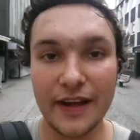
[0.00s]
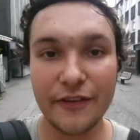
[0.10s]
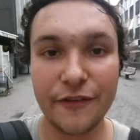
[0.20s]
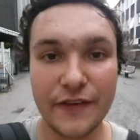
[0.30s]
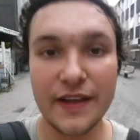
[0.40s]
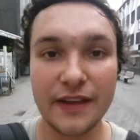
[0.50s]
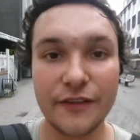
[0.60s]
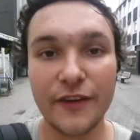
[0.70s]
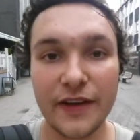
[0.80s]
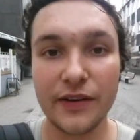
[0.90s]
I
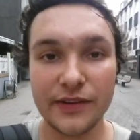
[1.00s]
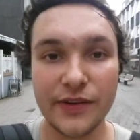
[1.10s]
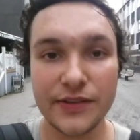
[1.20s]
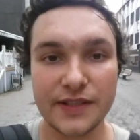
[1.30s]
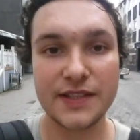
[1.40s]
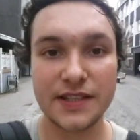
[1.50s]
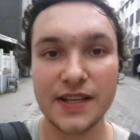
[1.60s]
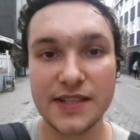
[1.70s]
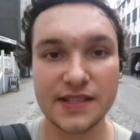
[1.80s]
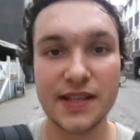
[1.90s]
think they are not
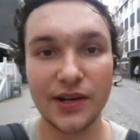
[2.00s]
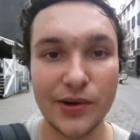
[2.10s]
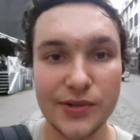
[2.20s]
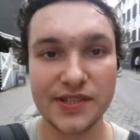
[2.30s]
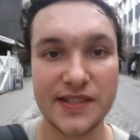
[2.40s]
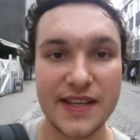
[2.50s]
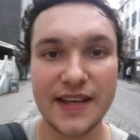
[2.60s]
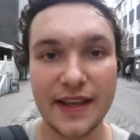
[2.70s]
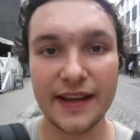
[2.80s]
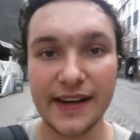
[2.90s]
just
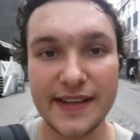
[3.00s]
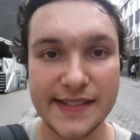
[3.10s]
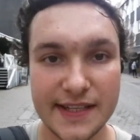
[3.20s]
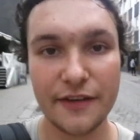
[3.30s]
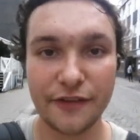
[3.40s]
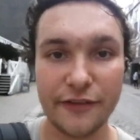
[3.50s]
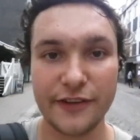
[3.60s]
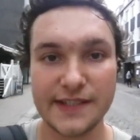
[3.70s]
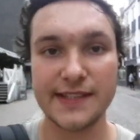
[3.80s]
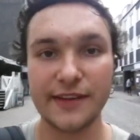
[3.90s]
hosting RIX FM
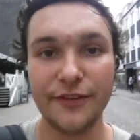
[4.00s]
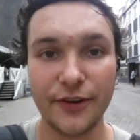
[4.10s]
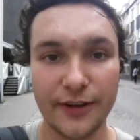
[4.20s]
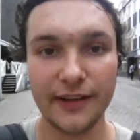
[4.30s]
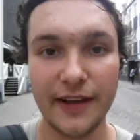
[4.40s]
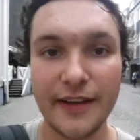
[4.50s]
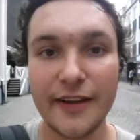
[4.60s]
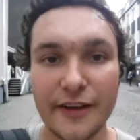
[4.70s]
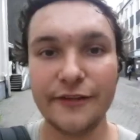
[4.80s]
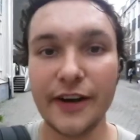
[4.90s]
festival,
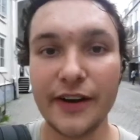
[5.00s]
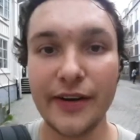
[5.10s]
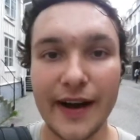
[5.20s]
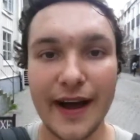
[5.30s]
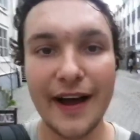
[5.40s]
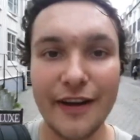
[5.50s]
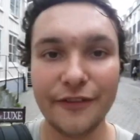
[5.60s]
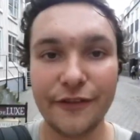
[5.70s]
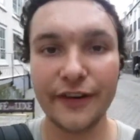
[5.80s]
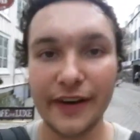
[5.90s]
there are
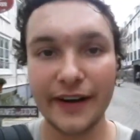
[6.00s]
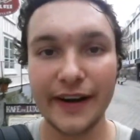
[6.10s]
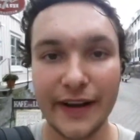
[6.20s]
other